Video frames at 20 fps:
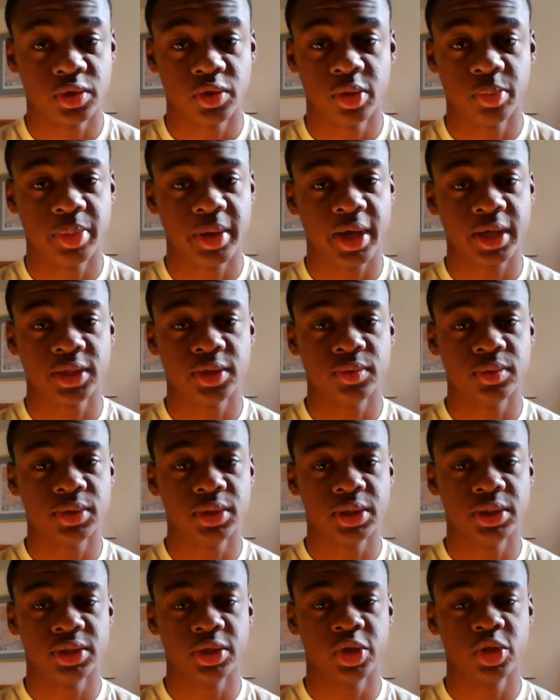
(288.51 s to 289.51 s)
Only pack 2
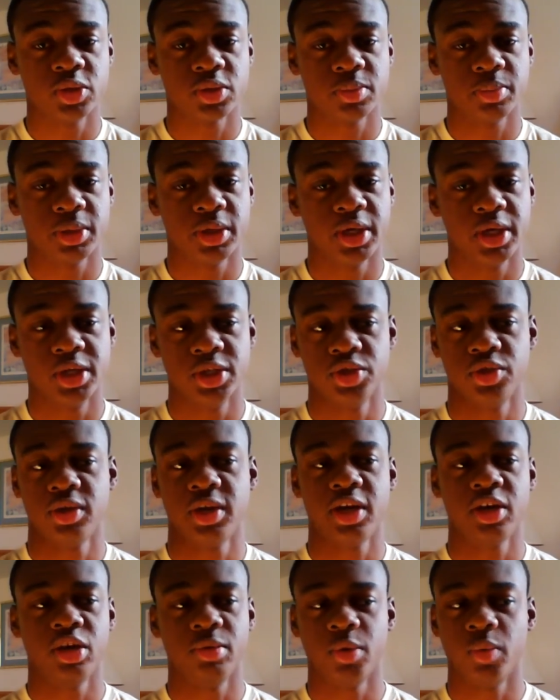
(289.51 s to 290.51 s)
t-shirts because you're
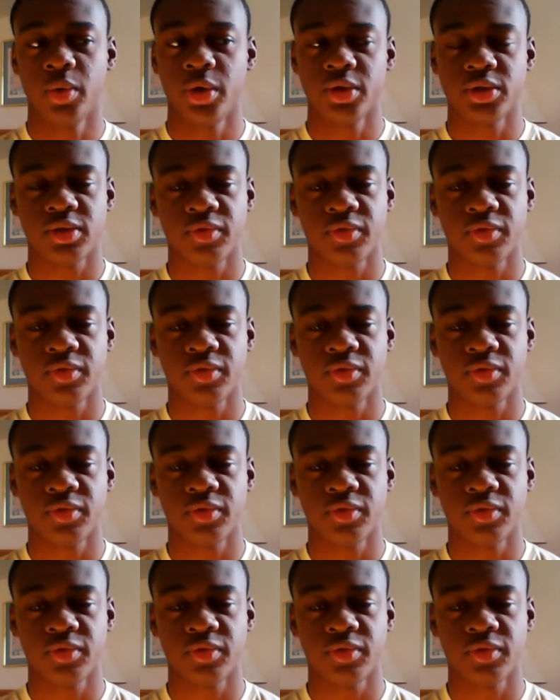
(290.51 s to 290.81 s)
not going to be wearing